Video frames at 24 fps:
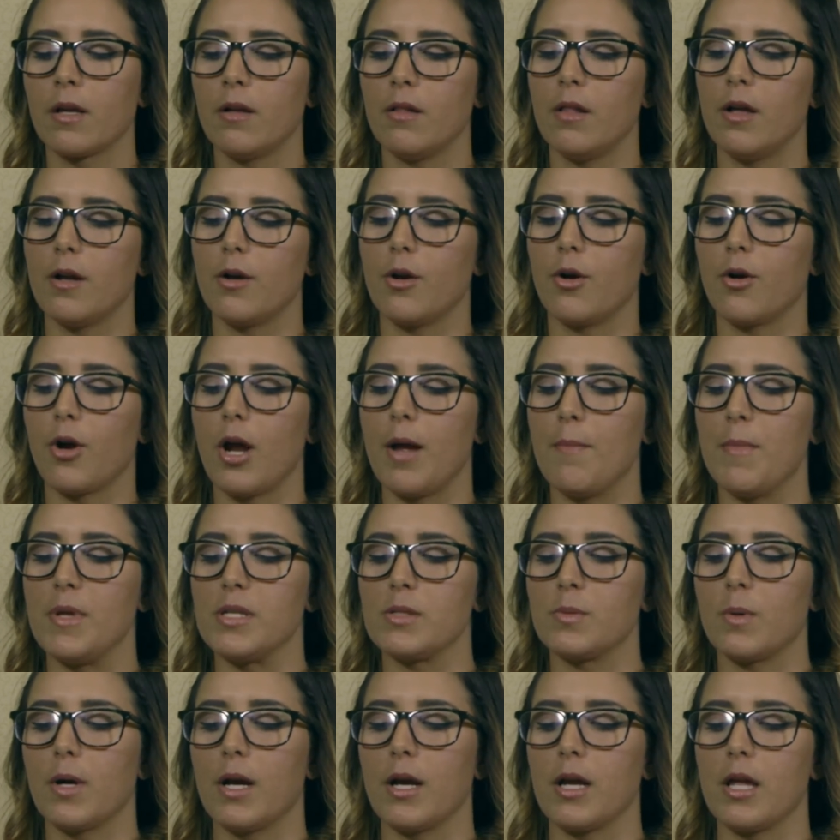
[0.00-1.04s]
Logogram
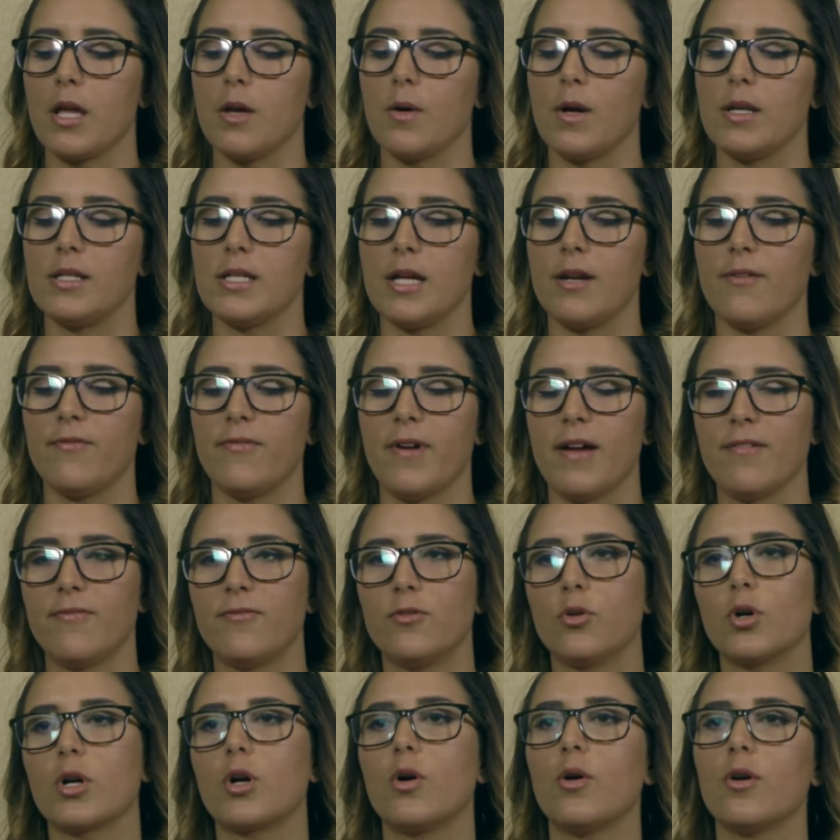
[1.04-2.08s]
is where you identify
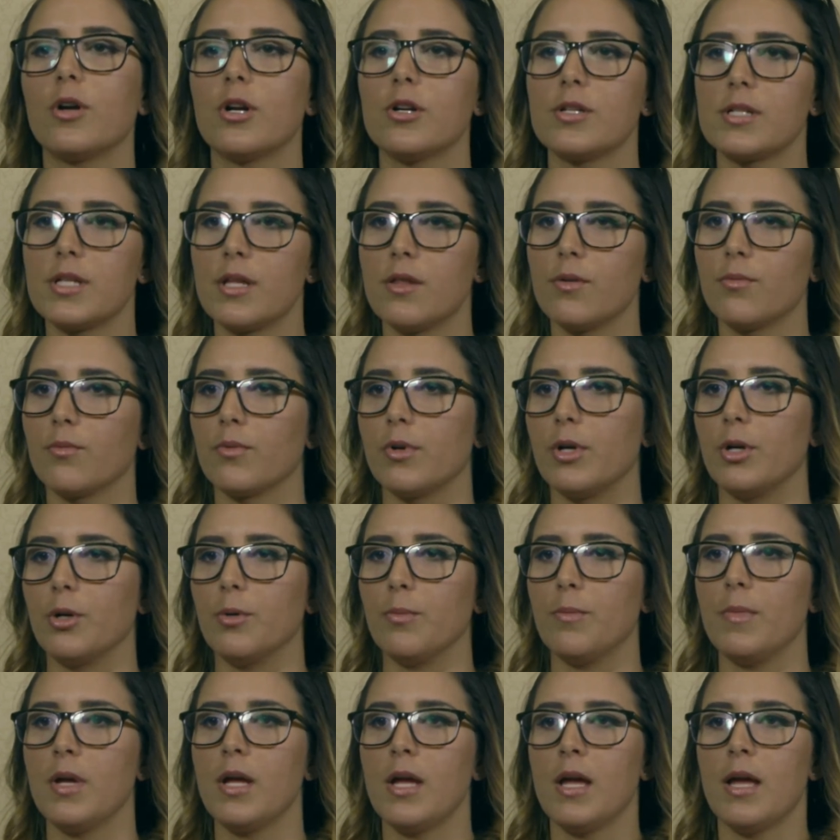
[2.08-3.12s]
4 corners of the
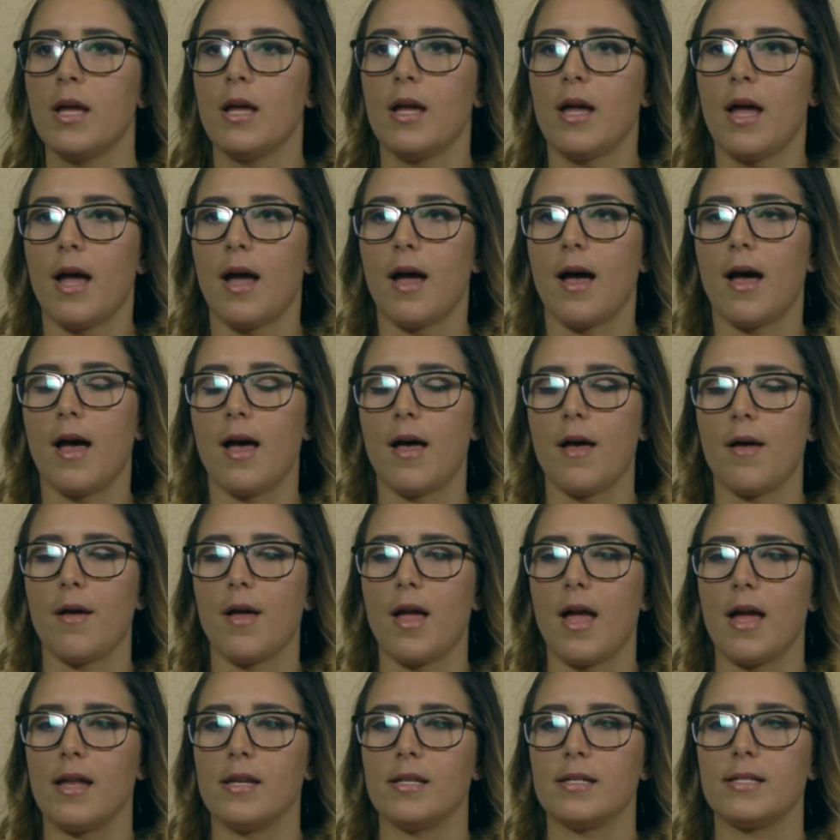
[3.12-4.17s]
room
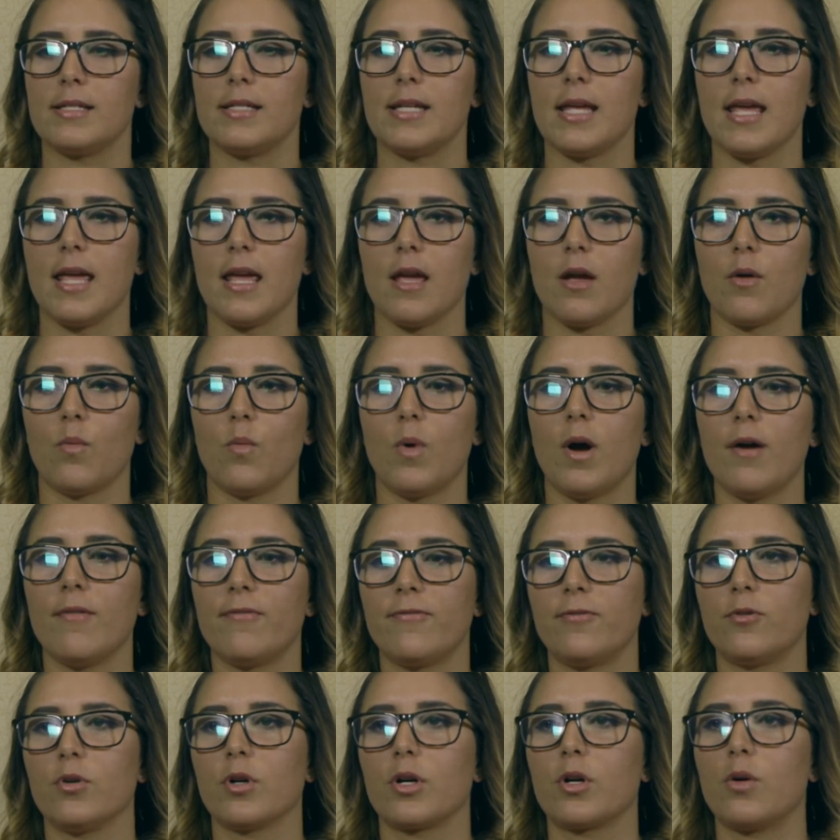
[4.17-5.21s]
and seeing what
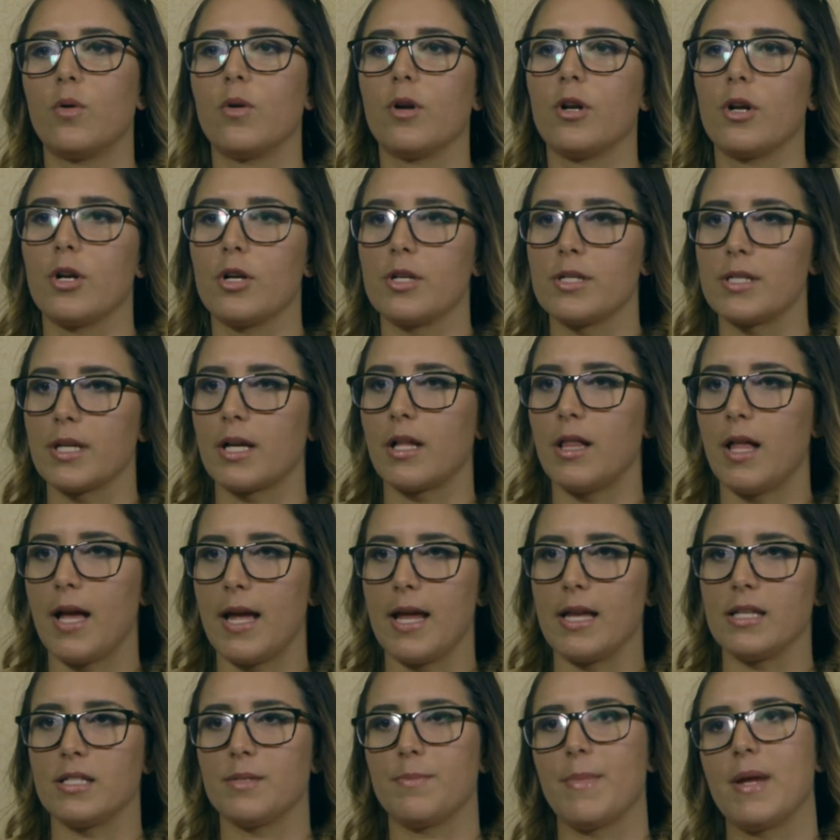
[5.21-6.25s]
4 corners the
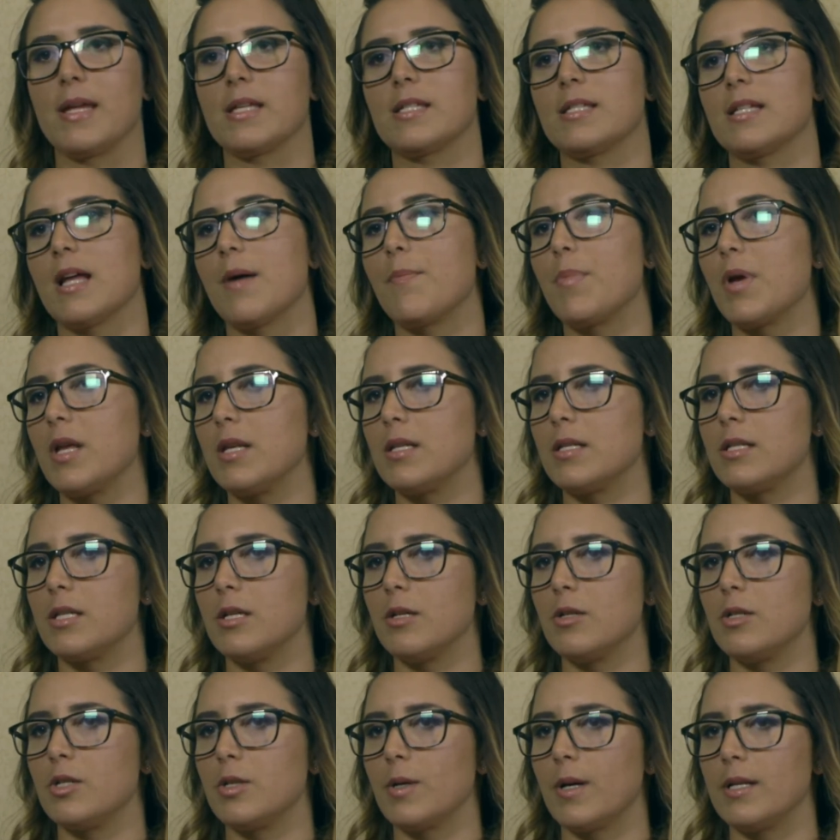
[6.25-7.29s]
clients may step
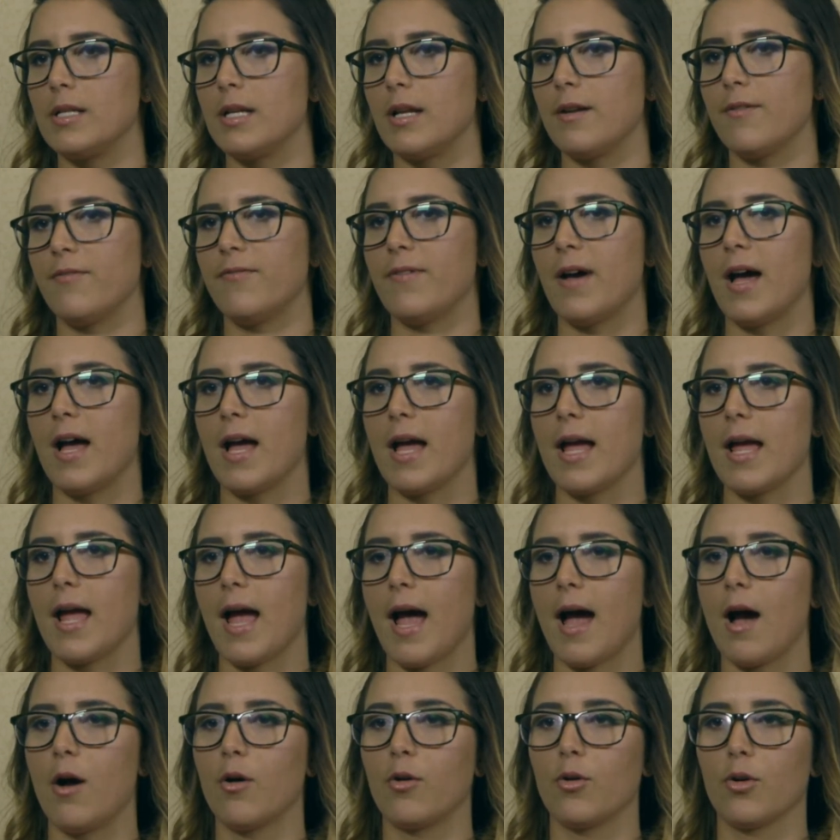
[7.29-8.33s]
into to identify
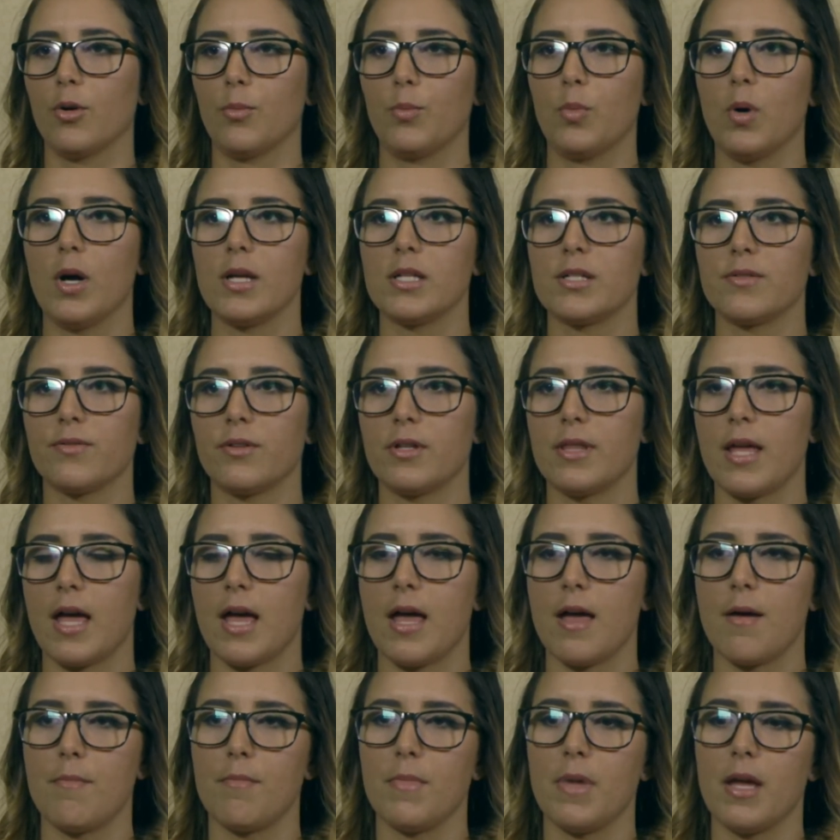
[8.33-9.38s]
how group was for
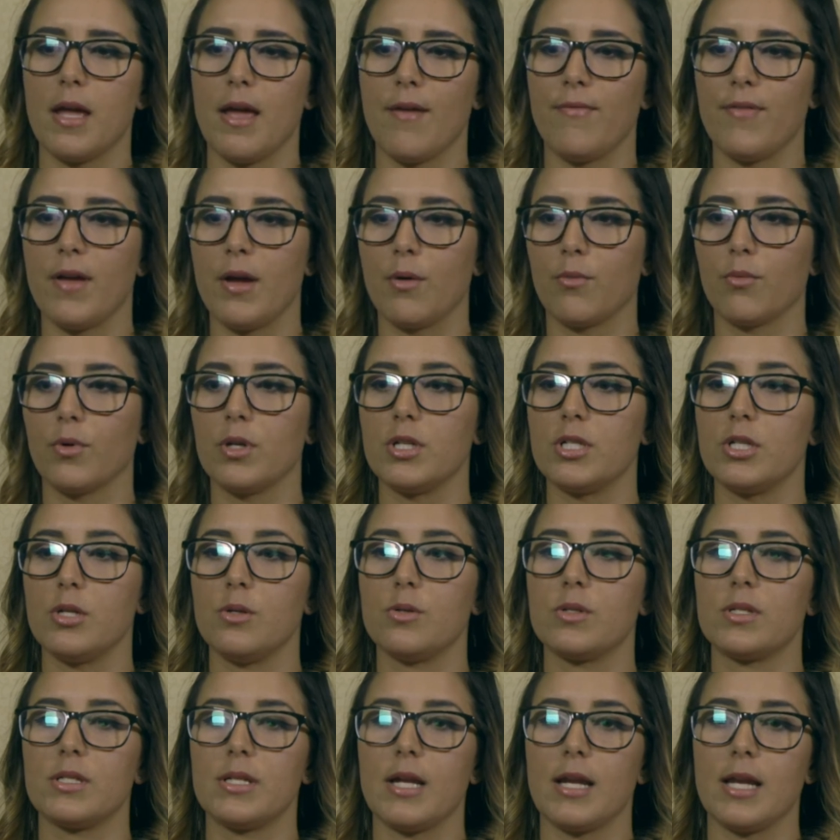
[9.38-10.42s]
them, if it
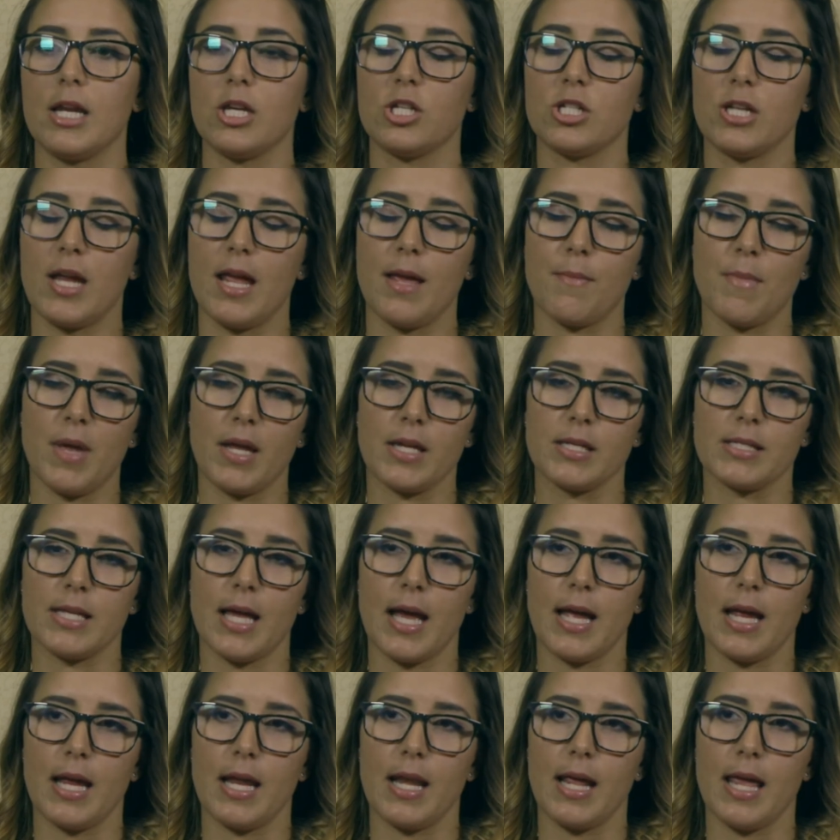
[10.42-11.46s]
reduced any shame,
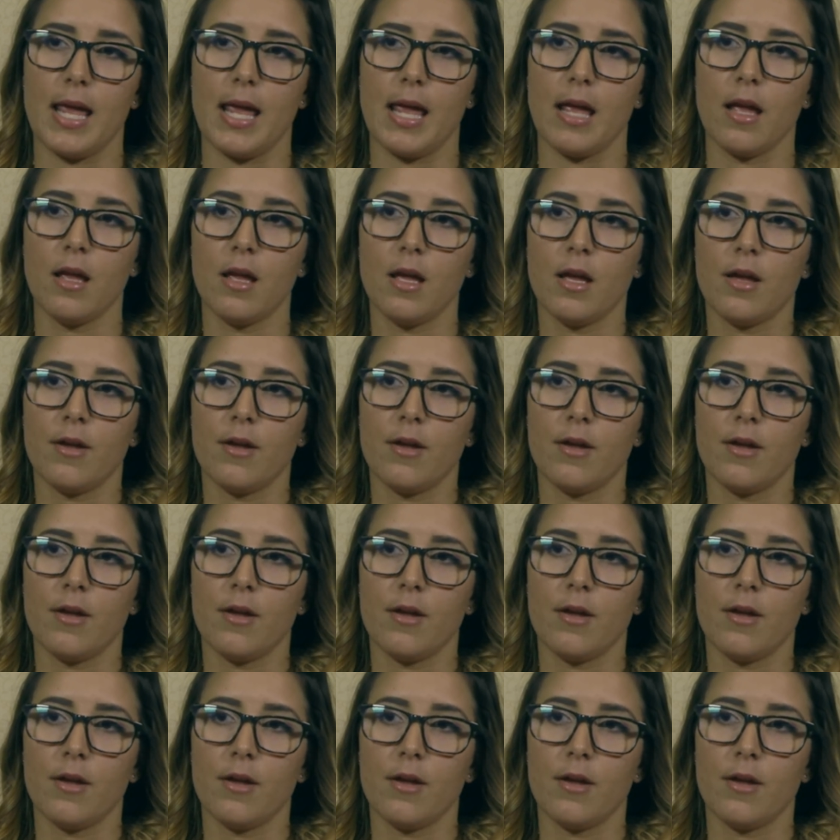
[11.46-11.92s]
anxiety,